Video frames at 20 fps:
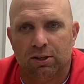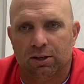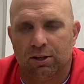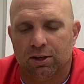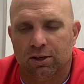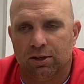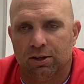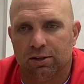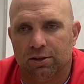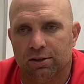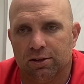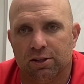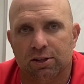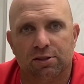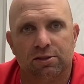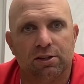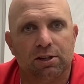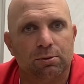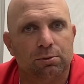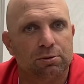uh, the
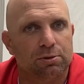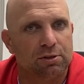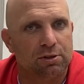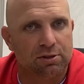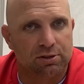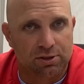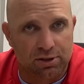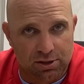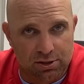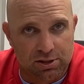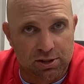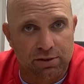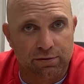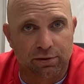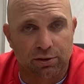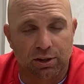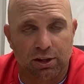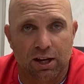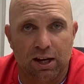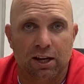DC was the DC
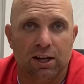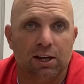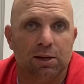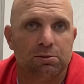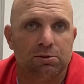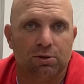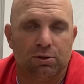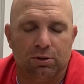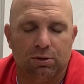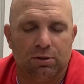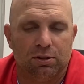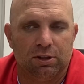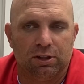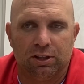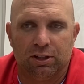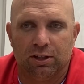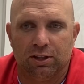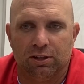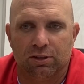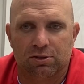for Gabe. So
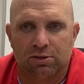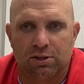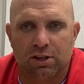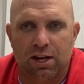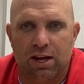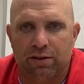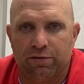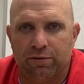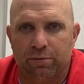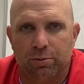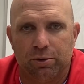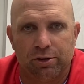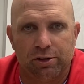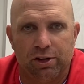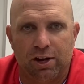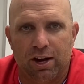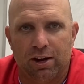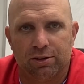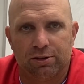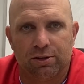again, there's a lot of
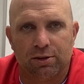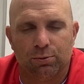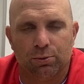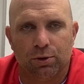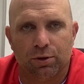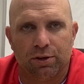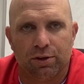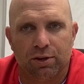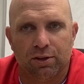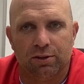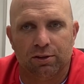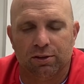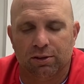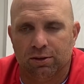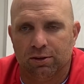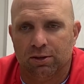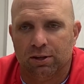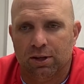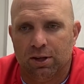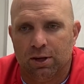familiarity with it,
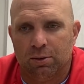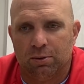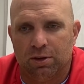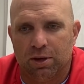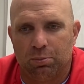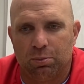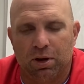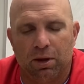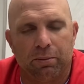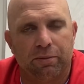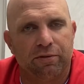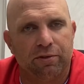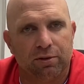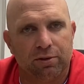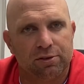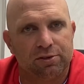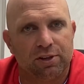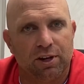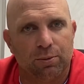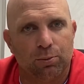and they probably feel
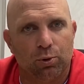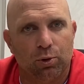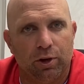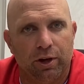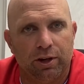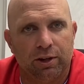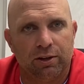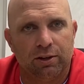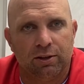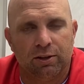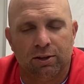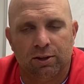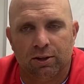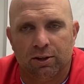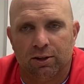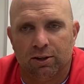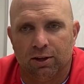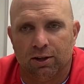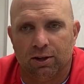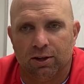the same way.
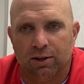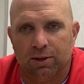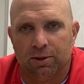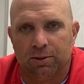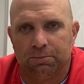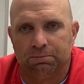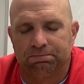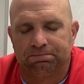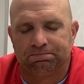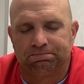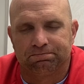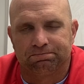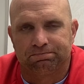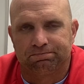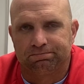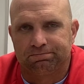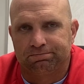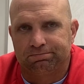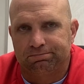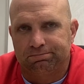Um,
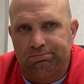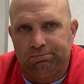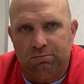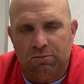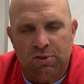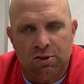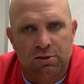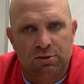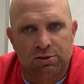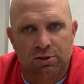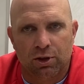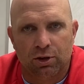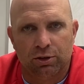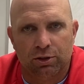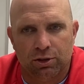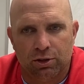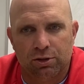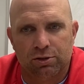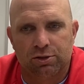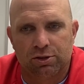so
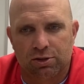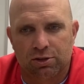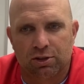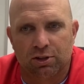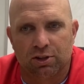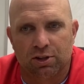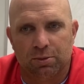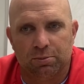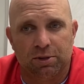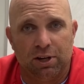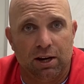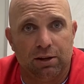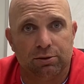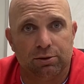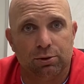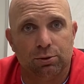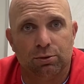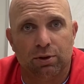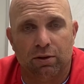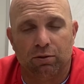you know, it's just going to come down
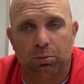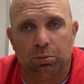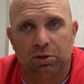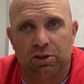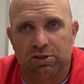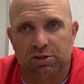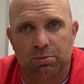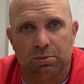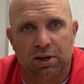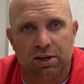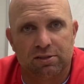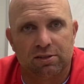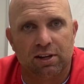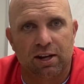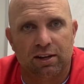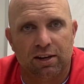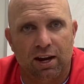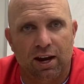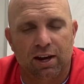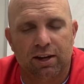to whoever plays the best
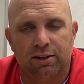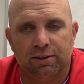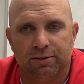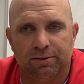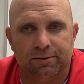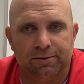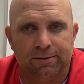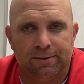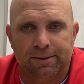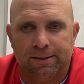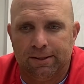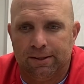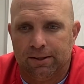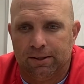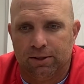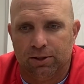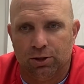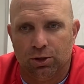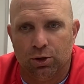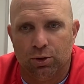that night, and
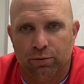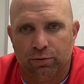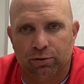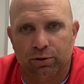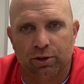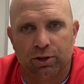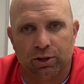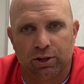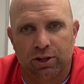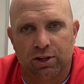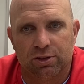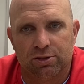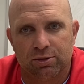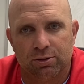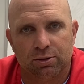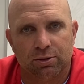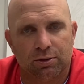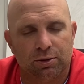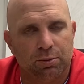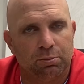you know, hopefully our kids
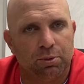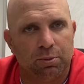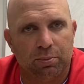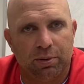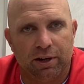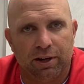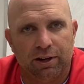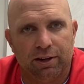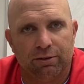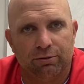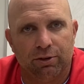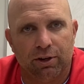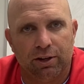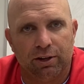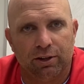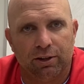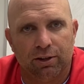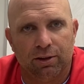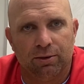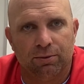are, are prepared and
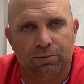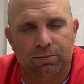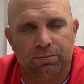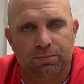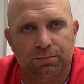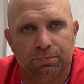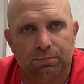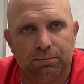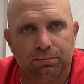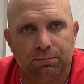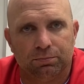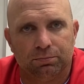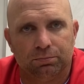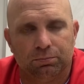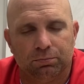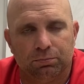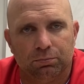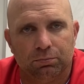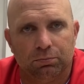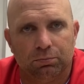ready to go. Yeah,
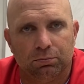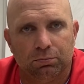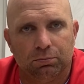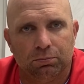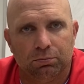I mean,